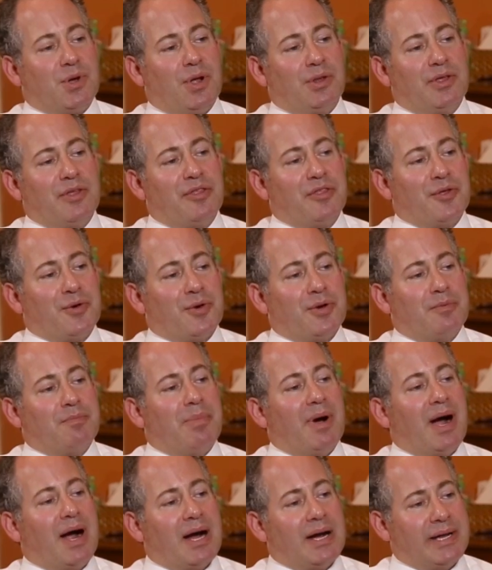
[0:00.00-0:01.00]
called a
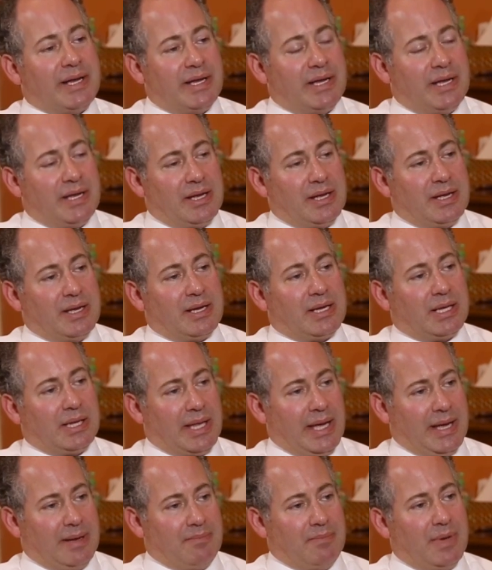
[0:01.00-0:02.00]
third-party
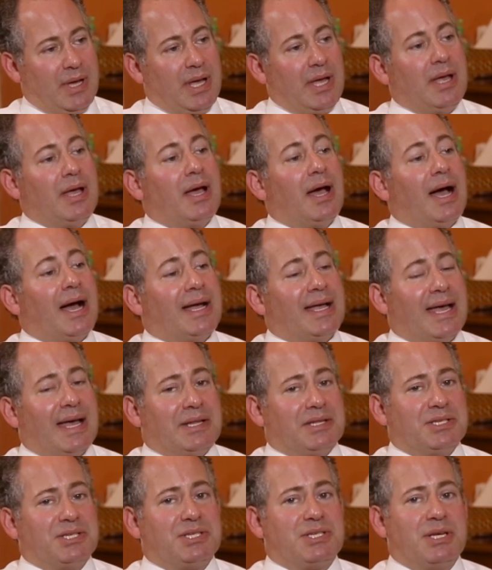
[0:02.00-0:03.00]
claim
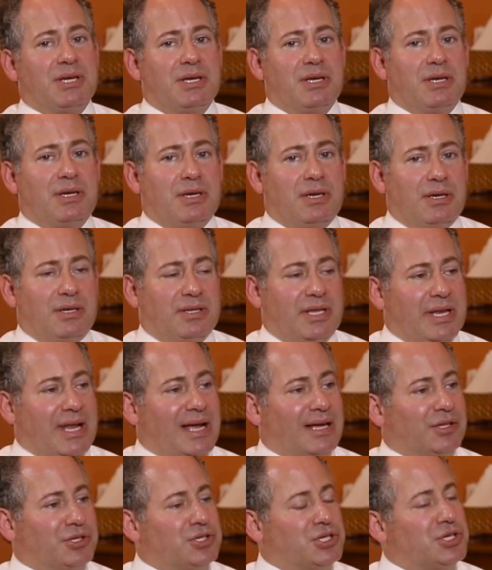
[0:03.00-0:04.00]
against the
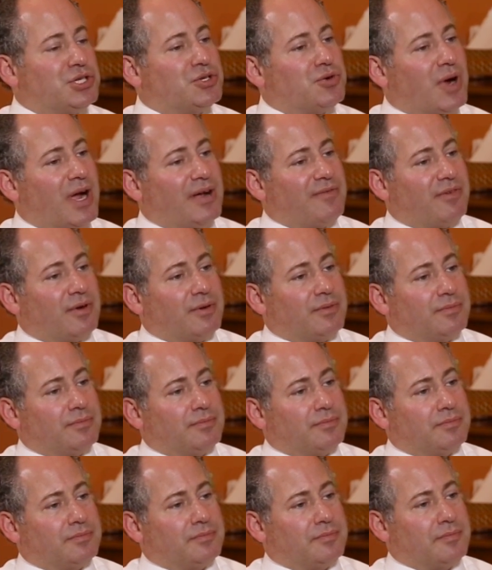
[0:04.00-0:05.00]
negligent driver.
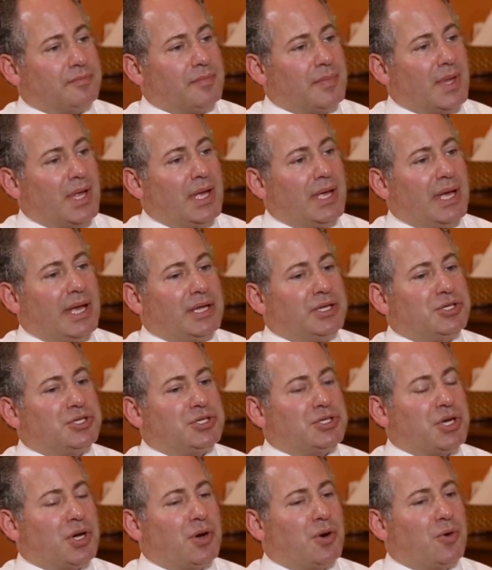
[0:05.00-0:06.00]
And
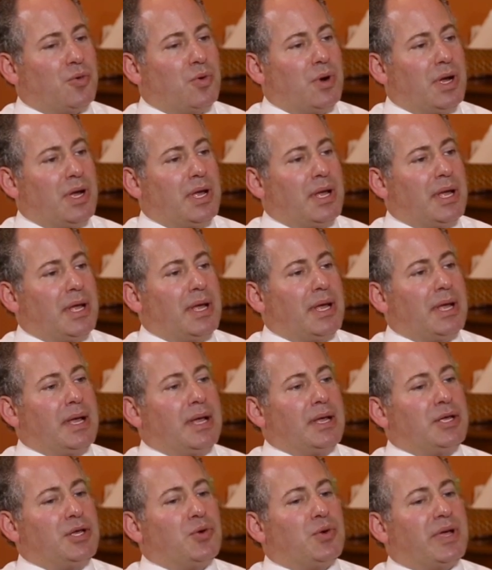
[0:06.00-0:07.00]
so
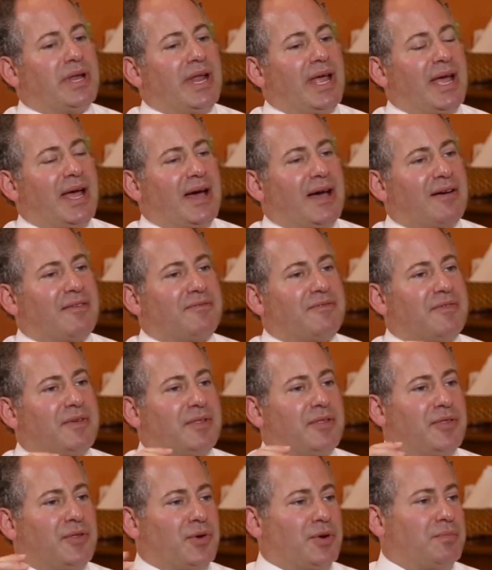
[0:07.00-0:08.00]
you can have
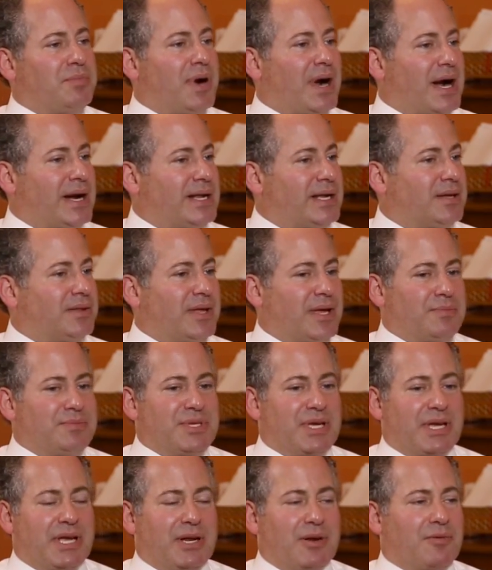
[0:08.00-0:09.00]
third-party
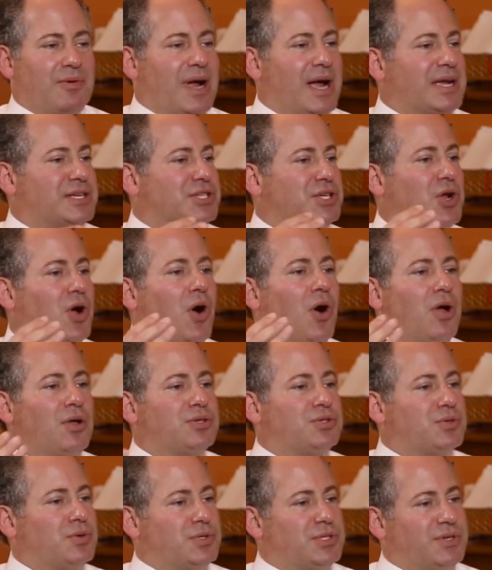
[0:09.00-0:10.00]
claims that can arise in all
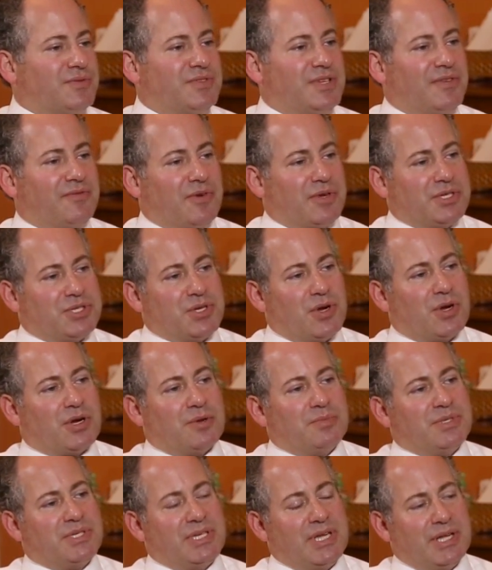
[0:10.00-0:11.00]
sorts of different
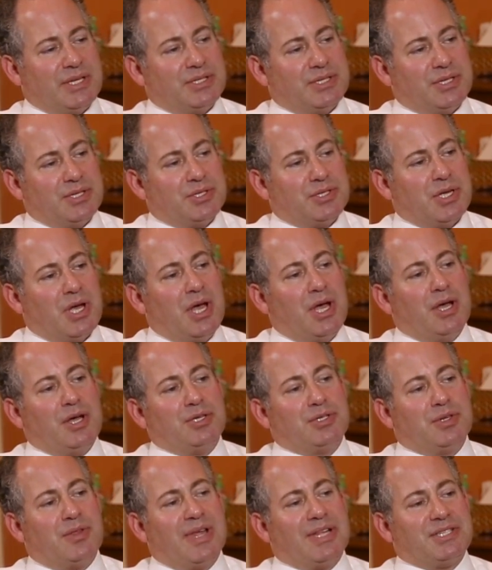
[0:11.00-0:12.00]
circumstances.
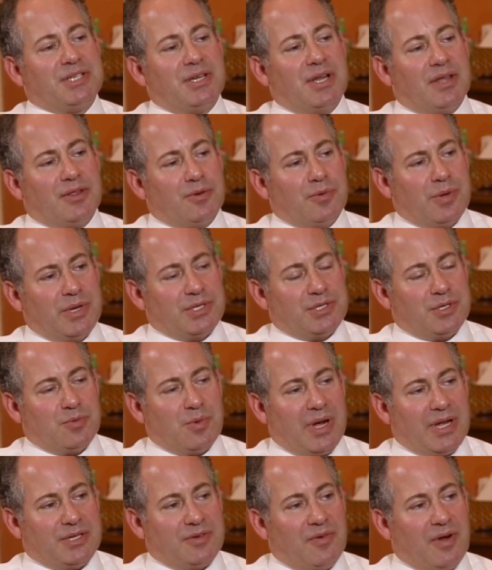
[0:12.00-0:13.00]
So that's another reason
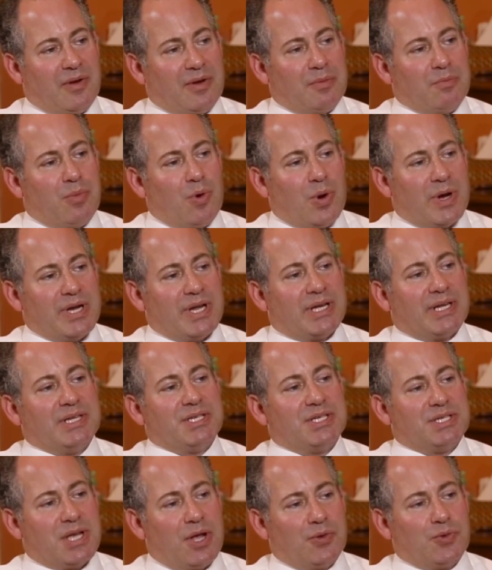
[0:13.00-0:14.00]
why it's very important to
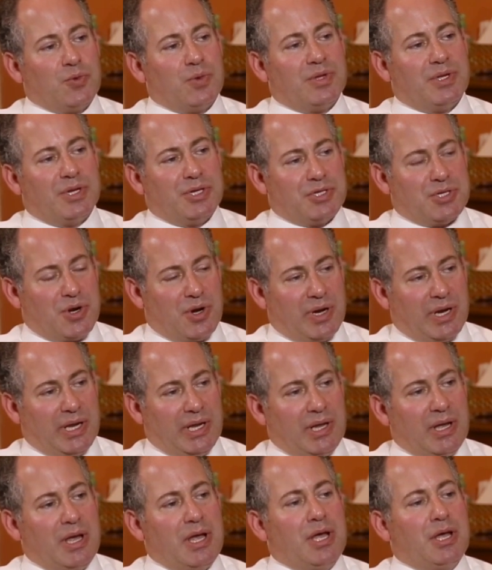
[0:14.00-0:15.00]
consult with an attorney